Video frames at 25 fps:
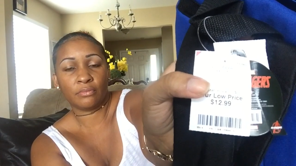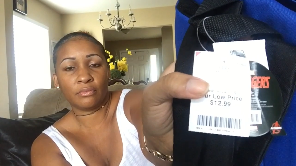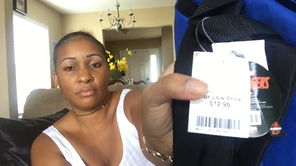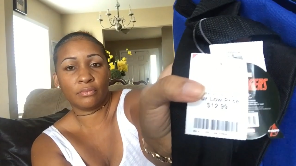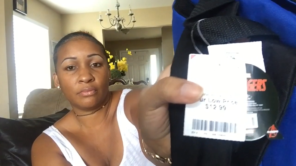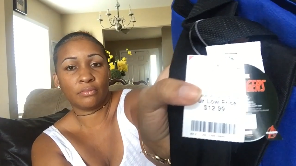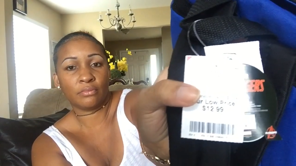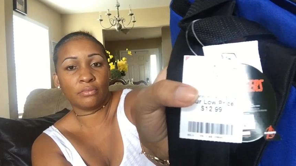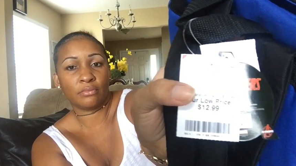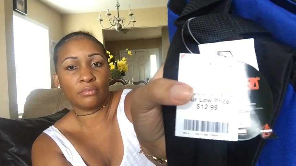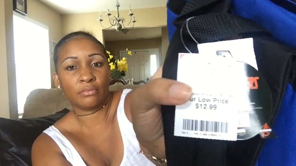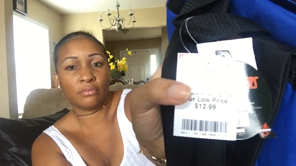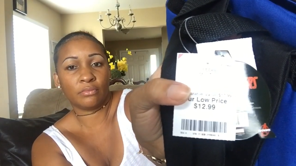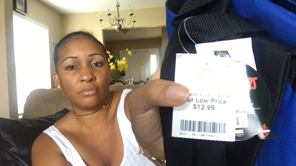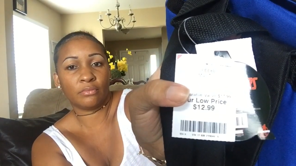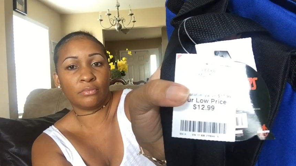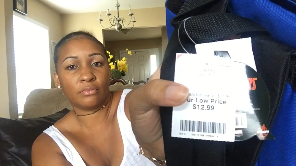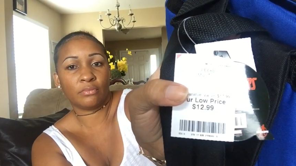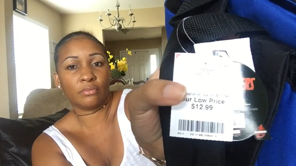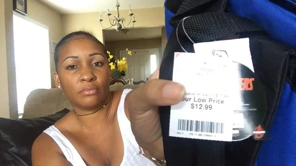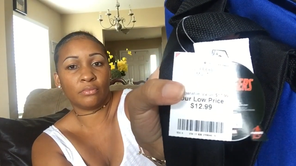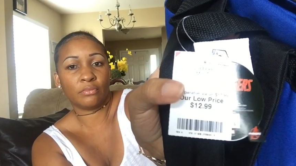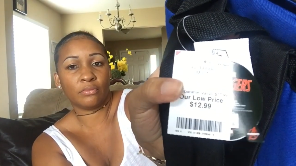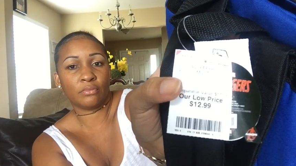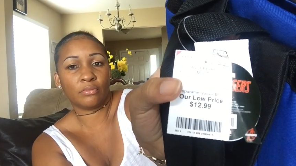
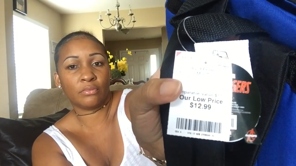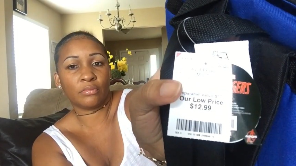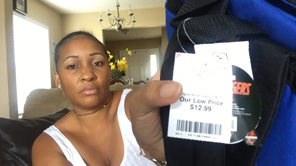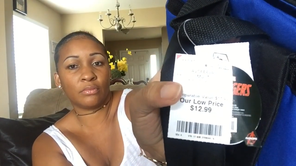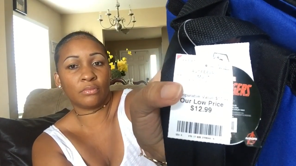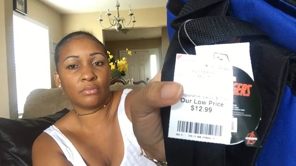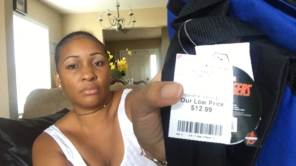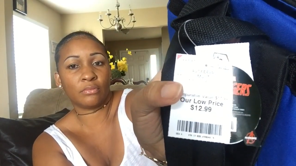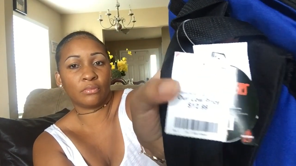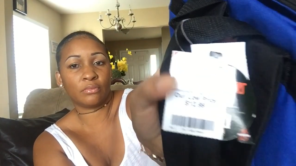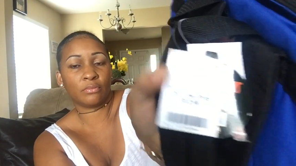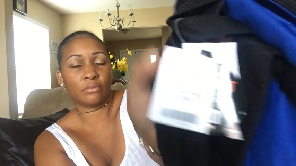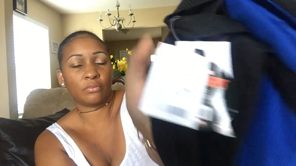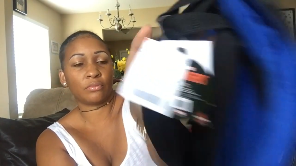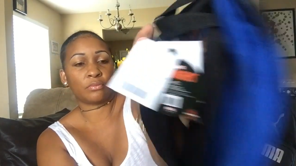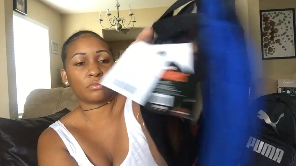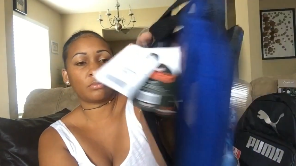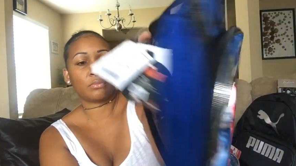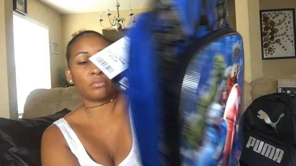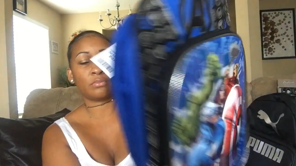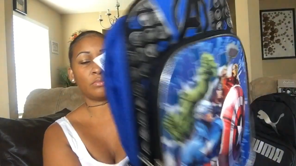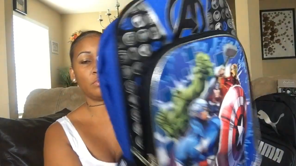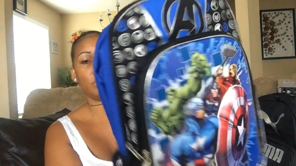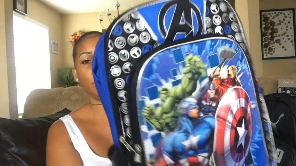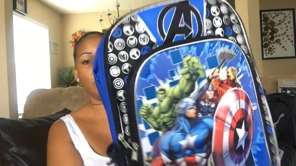
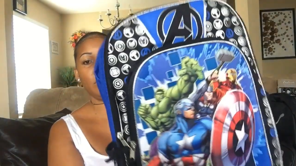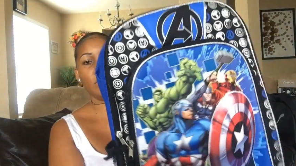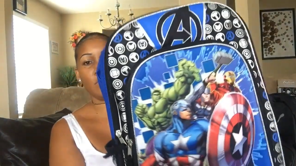(no one is talking)